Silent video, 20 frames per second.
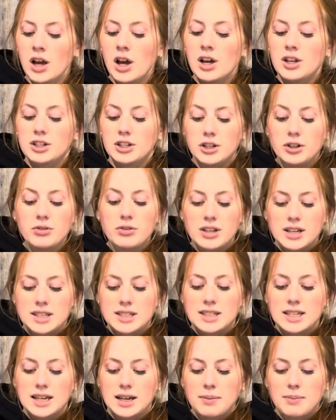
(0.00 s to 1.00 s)
To do this,
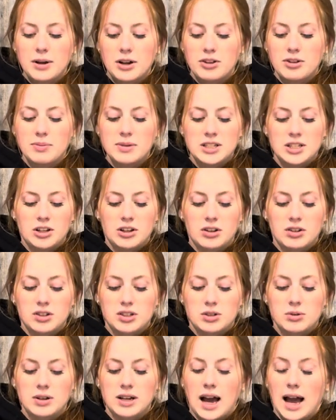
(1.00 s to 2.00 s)
they compare the materials
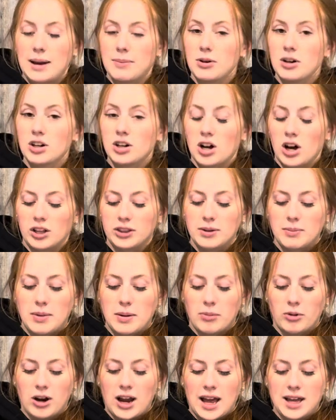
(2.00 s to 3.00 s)
to a guidebook called the
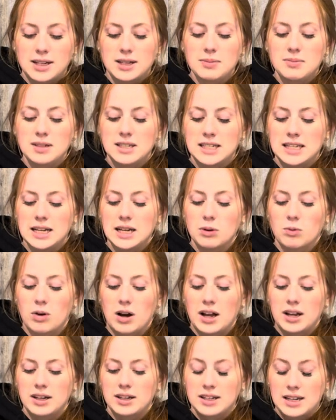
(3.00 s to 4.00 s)
Memorandum
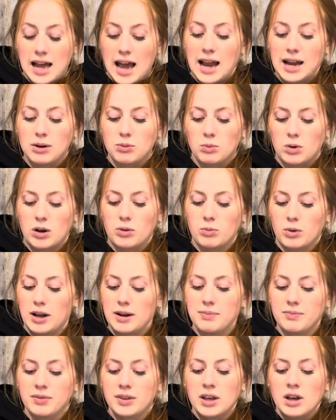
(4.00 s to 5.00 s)
D911,
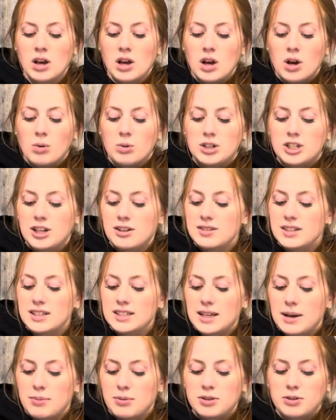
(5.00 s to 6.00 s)
which gives
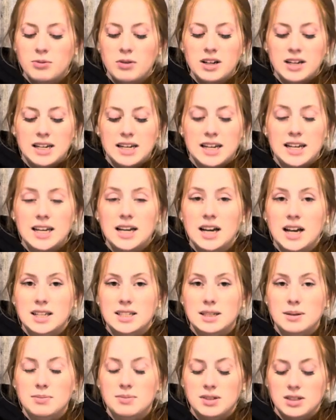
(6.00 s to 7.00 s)
examples of what Canadian
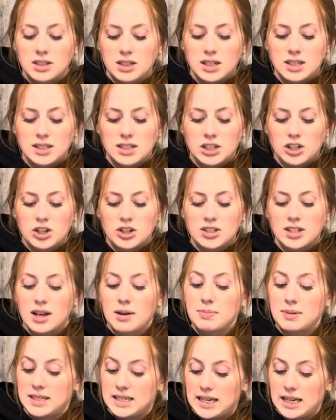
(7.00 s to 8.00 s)
Customs considers
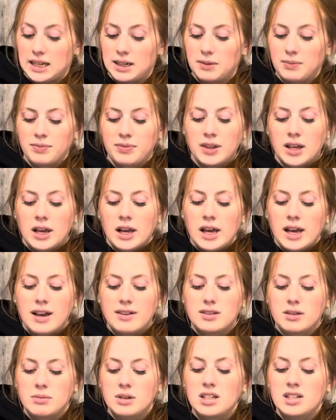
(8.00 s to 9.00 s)
obscene. If
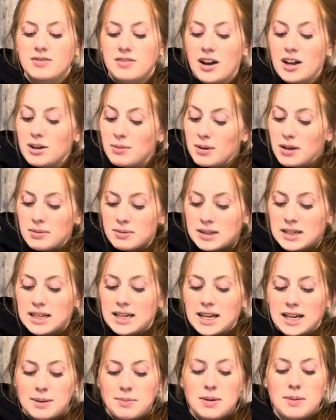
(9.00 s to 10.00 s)
something is found to be obscene,
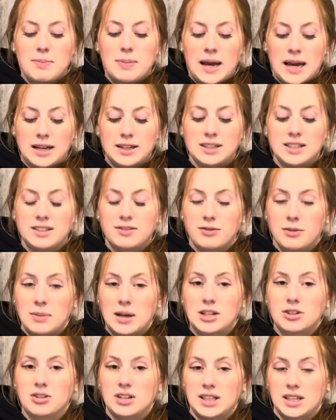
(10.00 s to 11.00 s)
it can be banned from
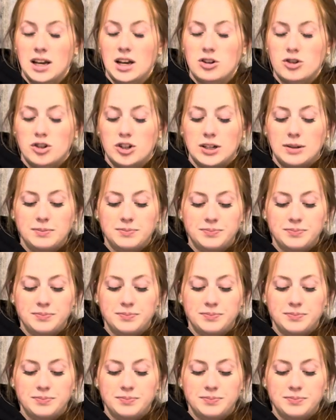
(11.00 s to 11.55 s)
entering the country.